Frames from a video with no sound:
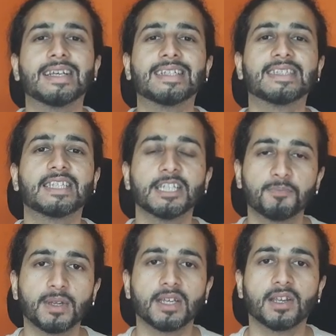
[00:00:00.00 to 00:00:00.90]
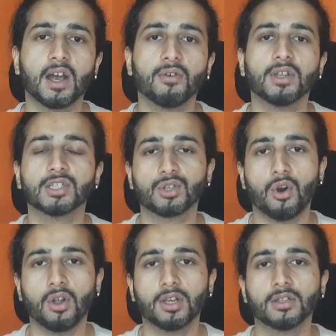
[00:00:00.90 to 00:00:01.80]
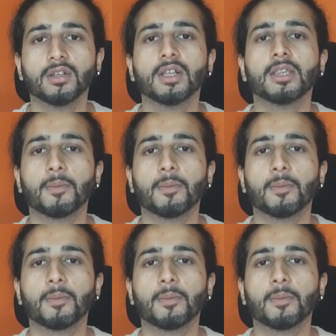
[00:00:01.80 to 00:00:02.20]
This betting round is called the